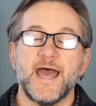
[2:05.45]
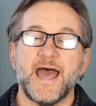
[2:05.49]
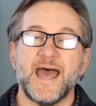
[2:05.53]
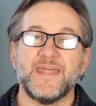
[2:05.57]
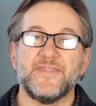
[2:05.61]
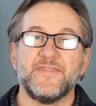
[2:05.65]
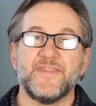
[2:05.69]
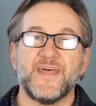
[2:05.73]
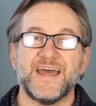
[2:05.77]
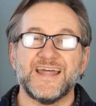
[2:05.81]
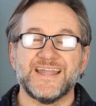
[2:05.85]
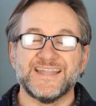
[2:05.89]

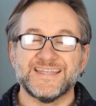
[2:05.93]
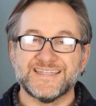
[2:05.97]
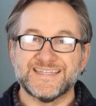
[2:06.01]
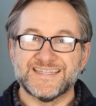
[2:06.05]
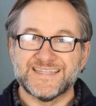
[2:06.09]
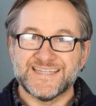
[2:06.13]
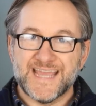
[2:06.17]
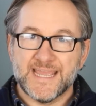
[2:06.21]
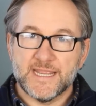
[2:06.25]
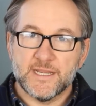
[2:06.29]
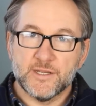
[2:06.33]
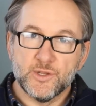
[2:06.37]
And that
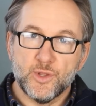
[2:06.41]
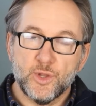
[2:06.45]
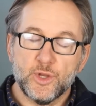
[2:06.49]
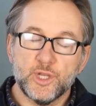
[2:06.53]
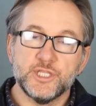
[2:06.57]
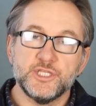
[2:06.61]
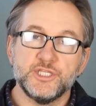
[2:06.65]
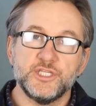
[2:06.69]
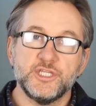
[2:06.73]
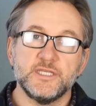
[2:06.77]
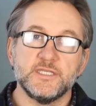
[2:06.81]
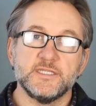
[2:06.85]

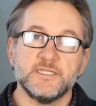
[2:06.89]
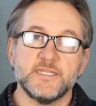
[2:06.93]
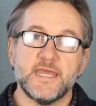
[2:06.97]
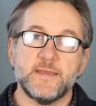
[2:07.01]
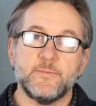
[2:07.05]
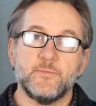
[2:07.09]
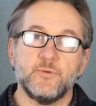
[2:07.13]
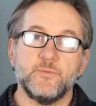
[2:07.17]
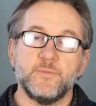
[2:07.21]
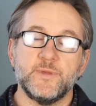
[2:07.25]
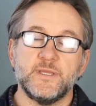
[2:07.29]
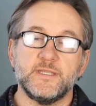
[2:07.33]
technology has
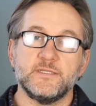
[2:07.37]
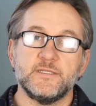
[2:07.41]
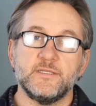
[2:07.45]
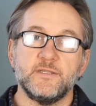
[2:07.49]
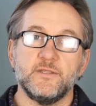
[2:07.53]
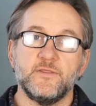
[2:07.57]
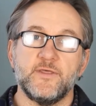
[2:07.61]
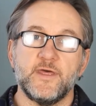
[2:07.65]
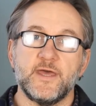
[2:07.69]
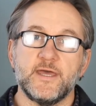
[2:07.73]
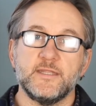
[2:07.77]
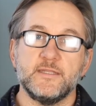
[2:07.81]
enabled me to
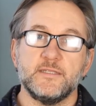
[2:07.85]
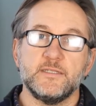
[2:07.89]
do that.